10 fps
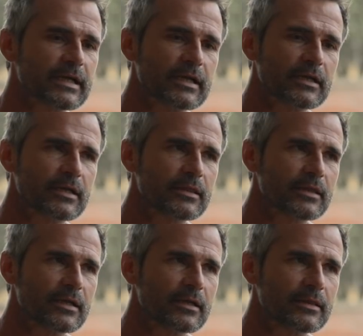
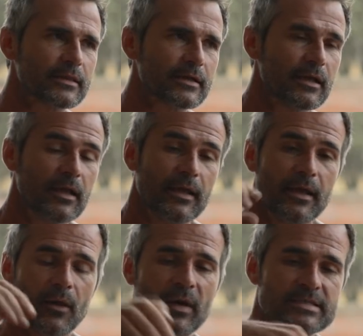
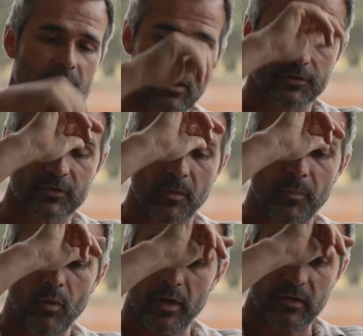And once I got to a
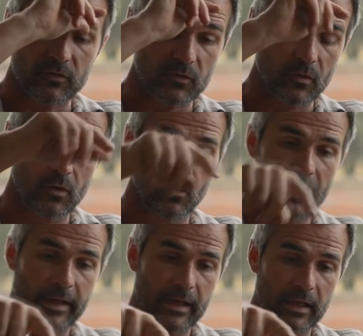point
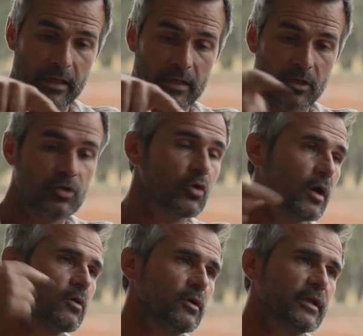where he knew
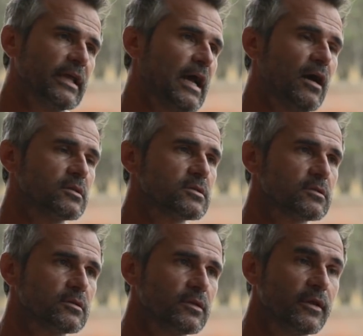I couldn't get out,
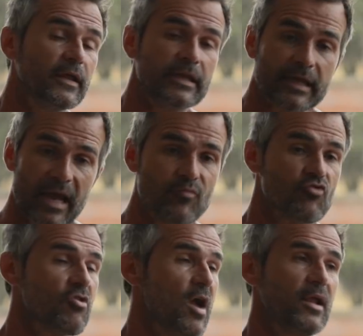then he came
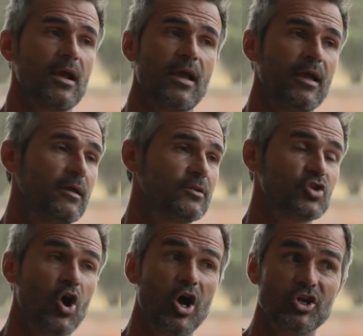running, eh,
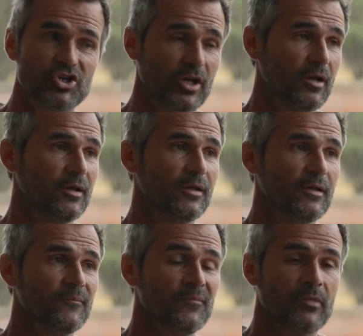charging,
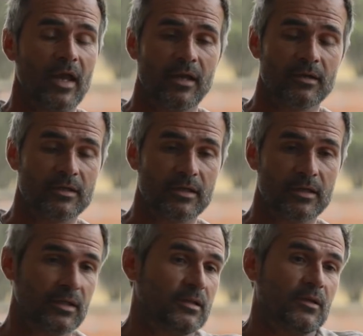and he,
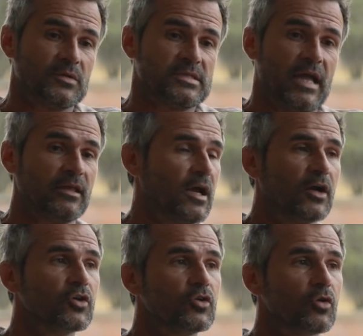he, there was nothing I
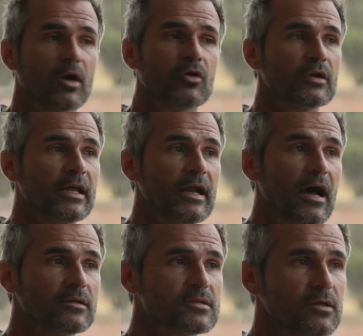could do. I couldn't get
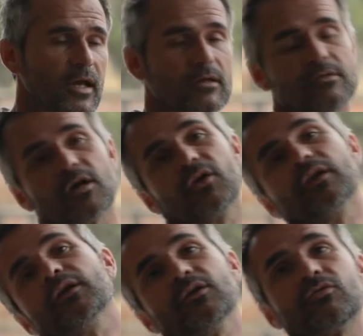out. And so
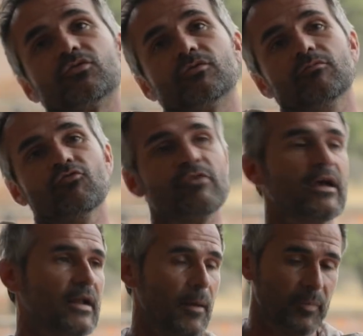he
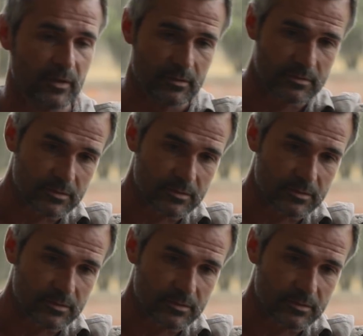reared up and